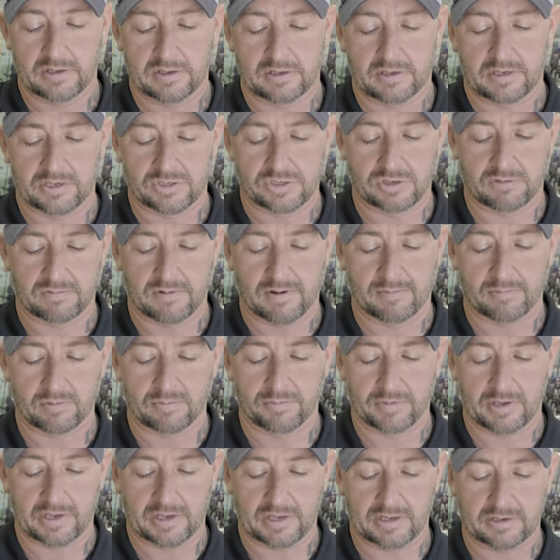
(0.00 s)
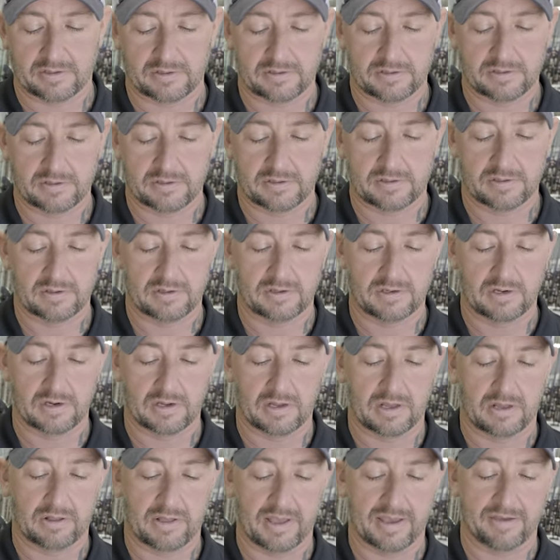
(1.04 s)
Get your rubber band. You know,
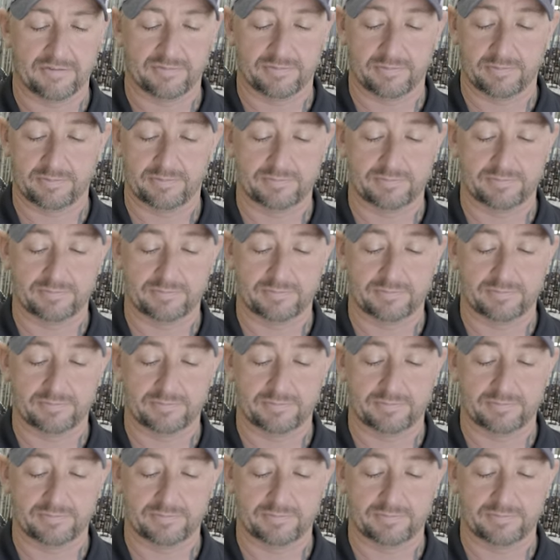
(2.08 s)
I'll have,